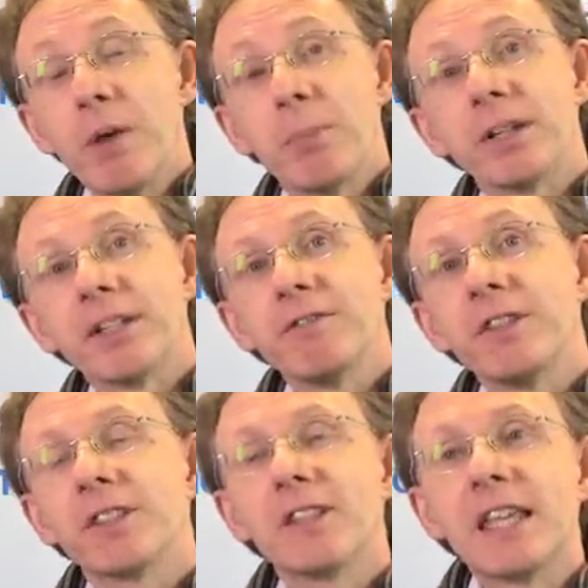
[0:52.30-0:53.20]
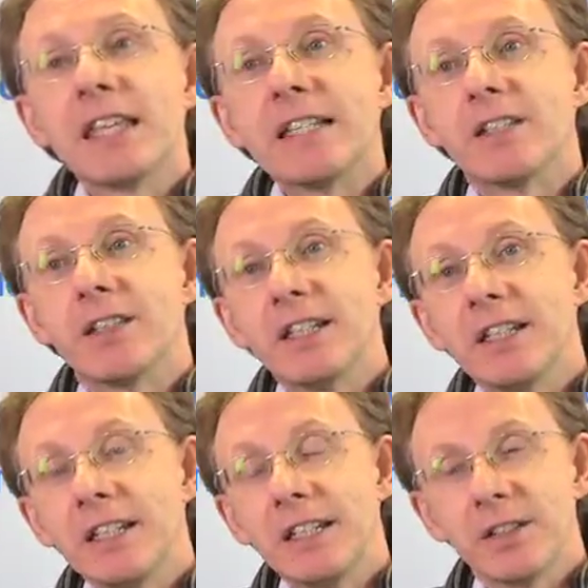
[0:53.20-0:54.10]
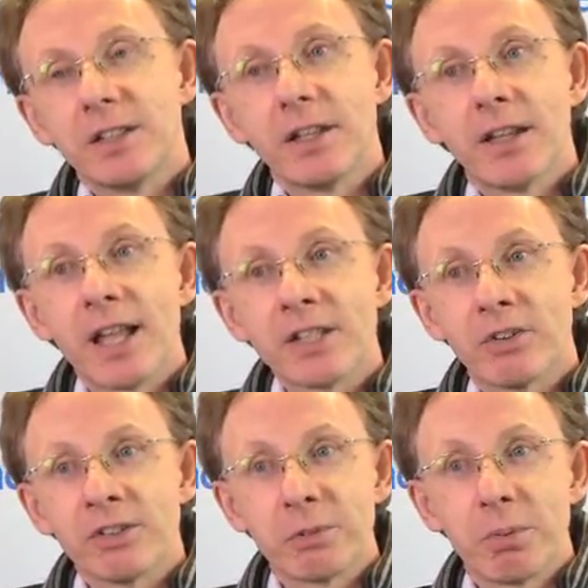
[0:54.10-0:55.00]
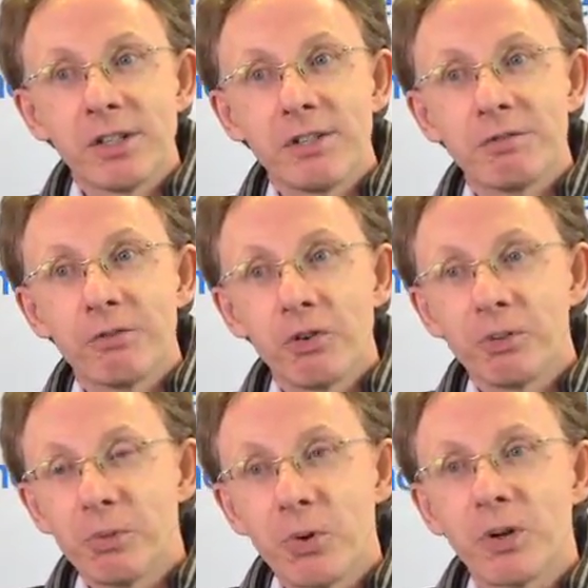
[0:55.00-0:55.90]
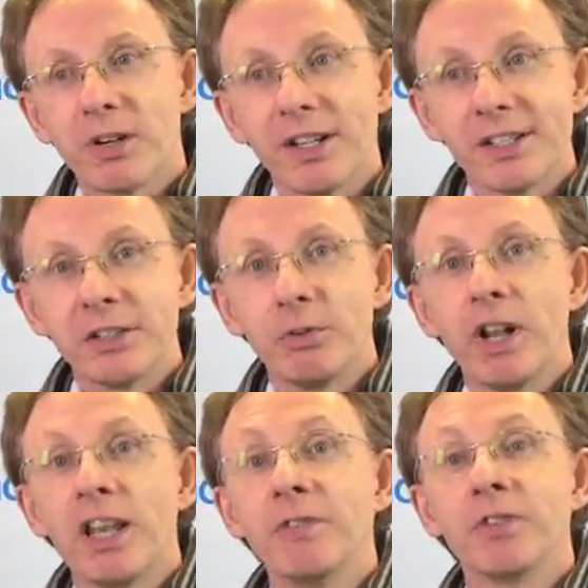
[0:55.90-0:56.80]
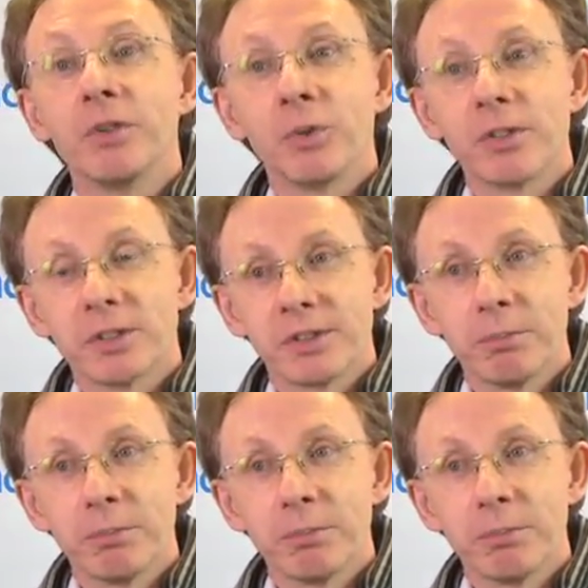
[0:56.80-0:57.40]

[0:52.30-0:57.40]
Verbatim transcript: But if instead the cancer has spread to four or more axillary lymph nodes,